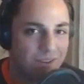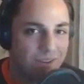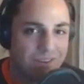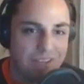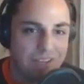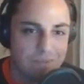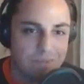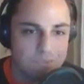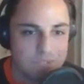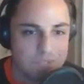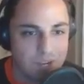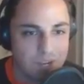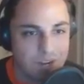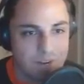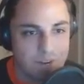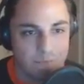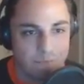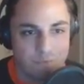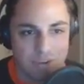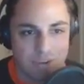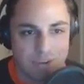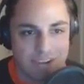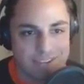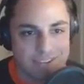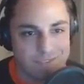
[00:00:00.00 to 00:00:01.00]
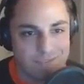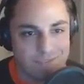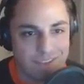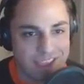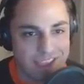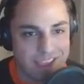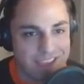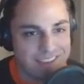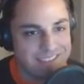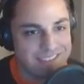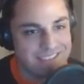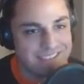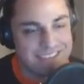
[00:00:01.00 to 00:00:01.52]
I'm sorry, Giants
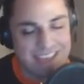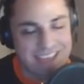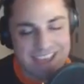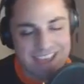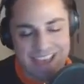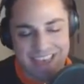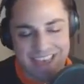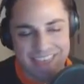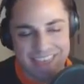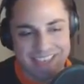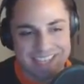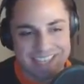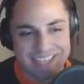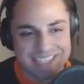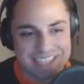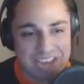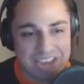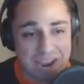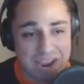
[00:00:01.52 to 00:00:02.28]
fans. I think it's time